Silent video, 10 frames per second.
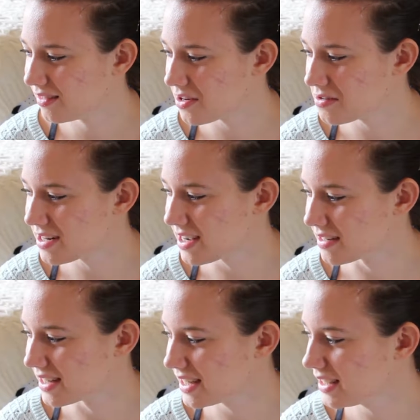
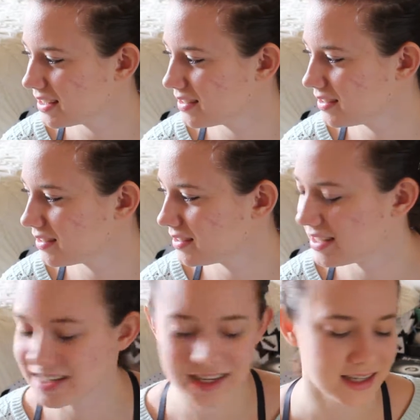Oran, right?
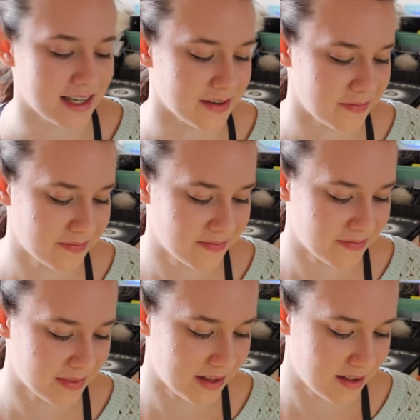Hidehi.
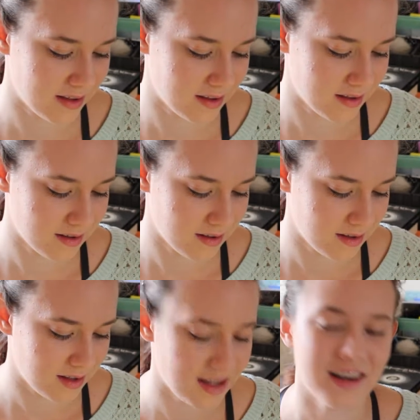
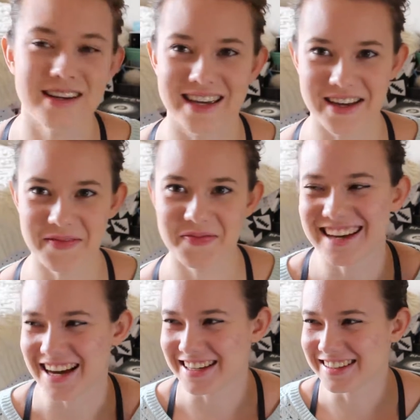
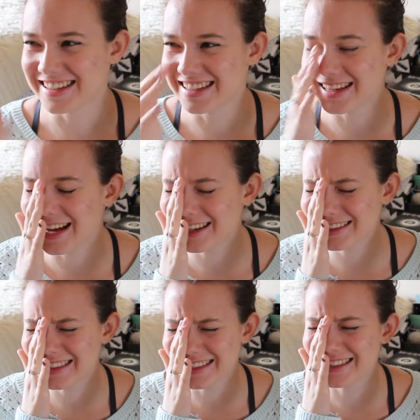Like
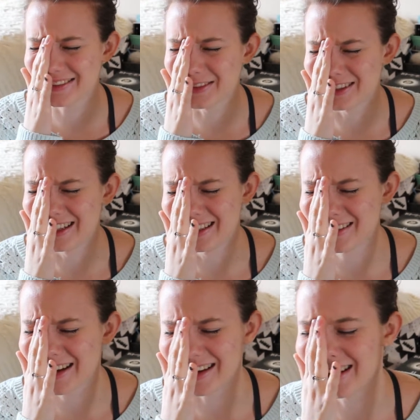Haruhi is Oran.
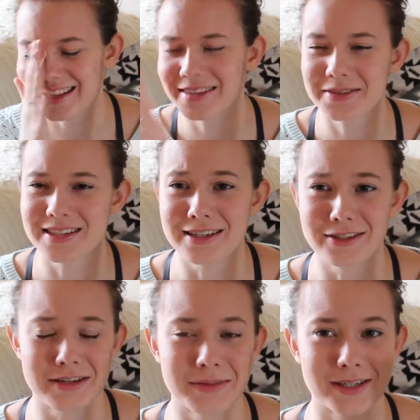Okay, that was gonna
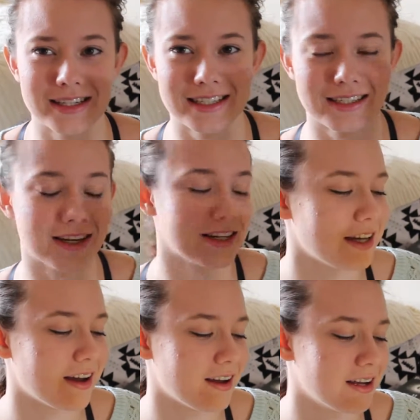drive me crazy,
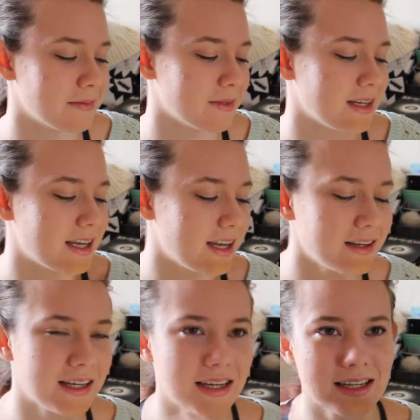sorry.
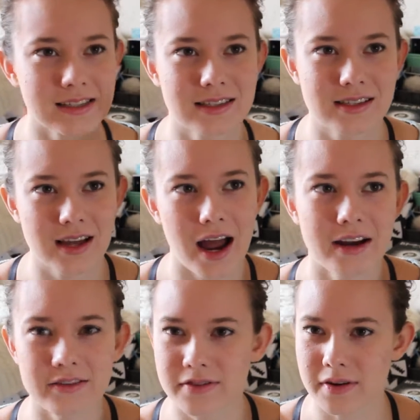Hidehi, it's
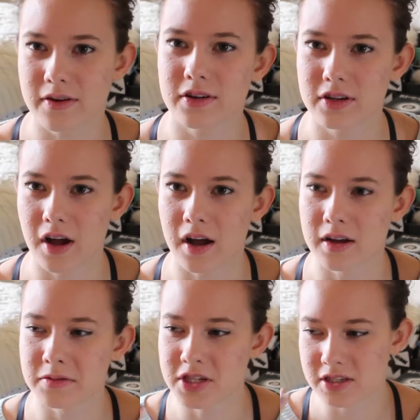kind
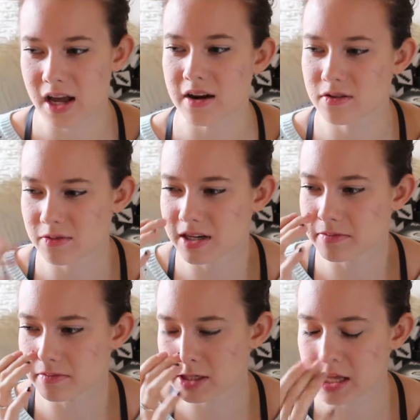of, she's kind of the
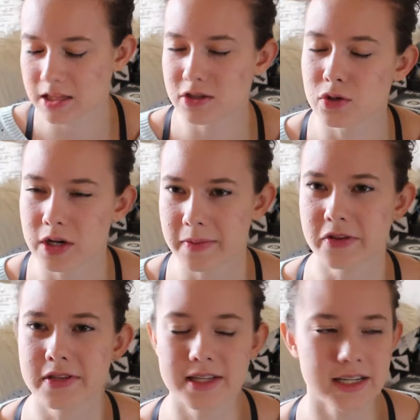one telling the story
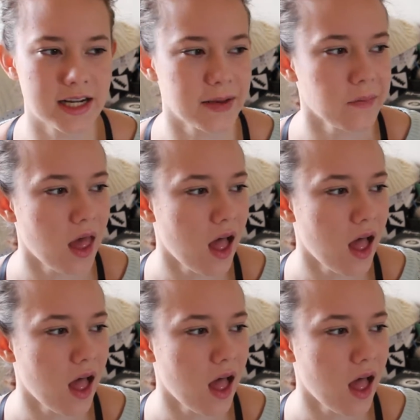most of the time.